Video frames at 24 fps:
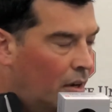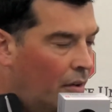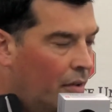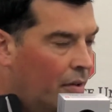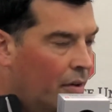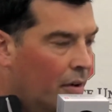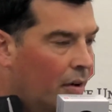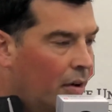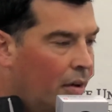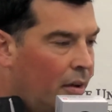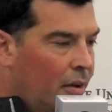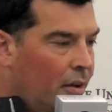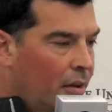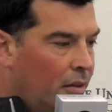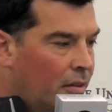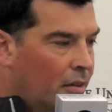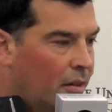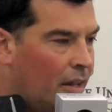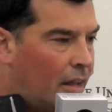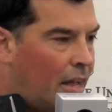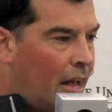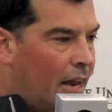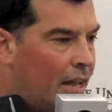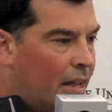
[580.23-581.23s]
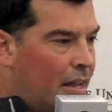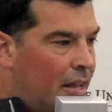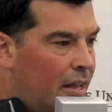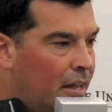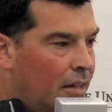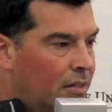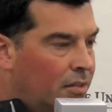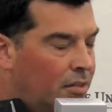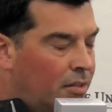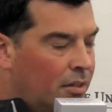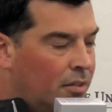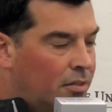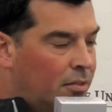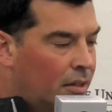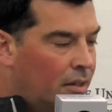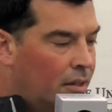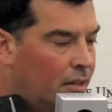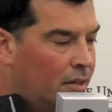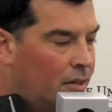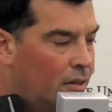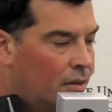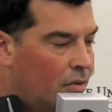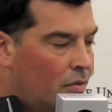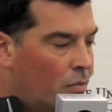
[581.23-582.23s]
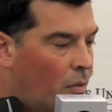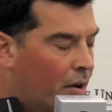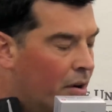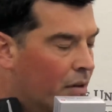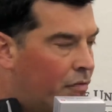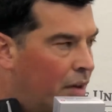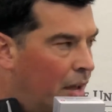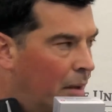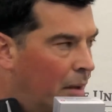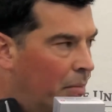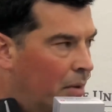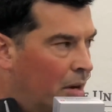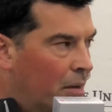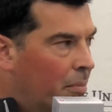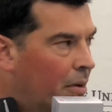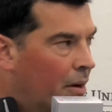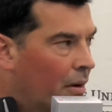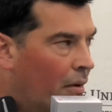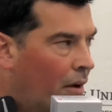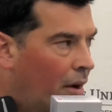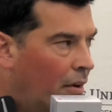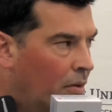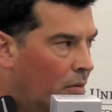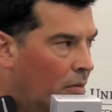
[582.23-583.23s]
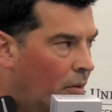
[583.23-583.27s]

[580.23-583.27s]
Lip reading: They're the kind of kids that you want your family to be around.